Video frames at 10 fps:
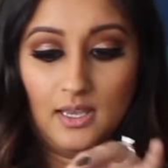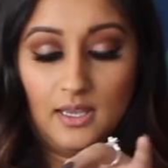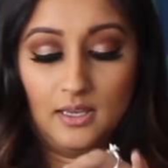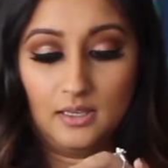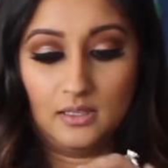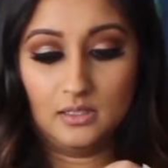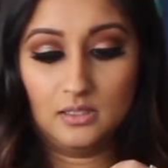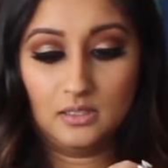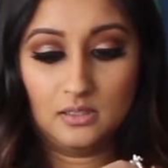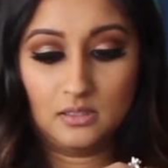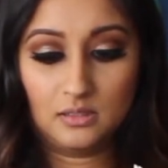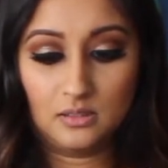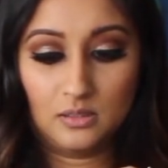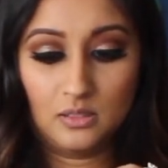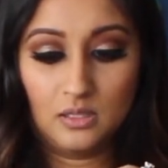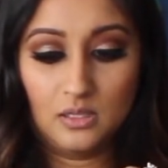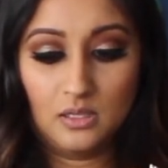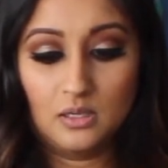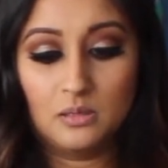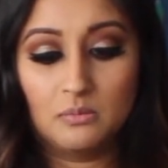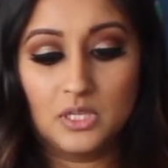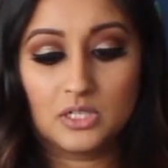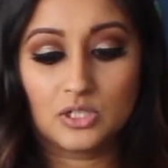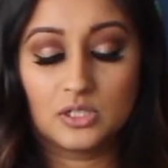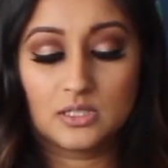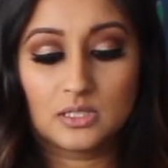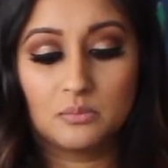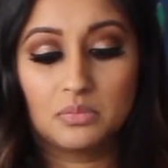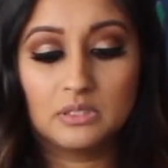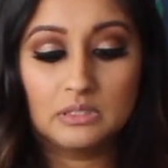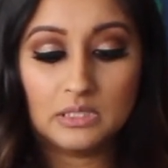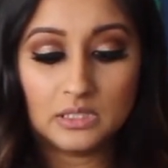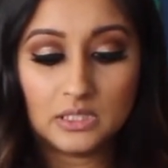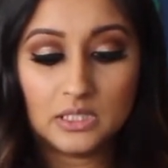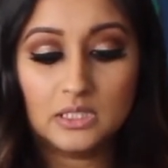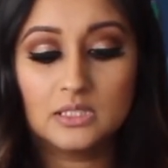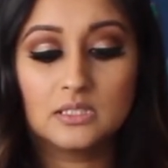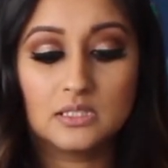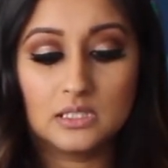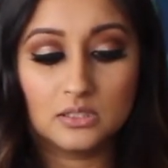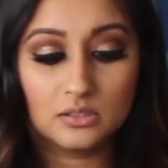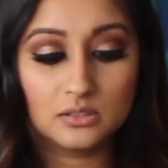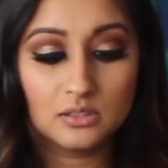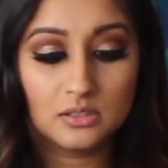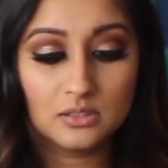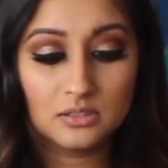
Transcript: and make sure it's completely sealed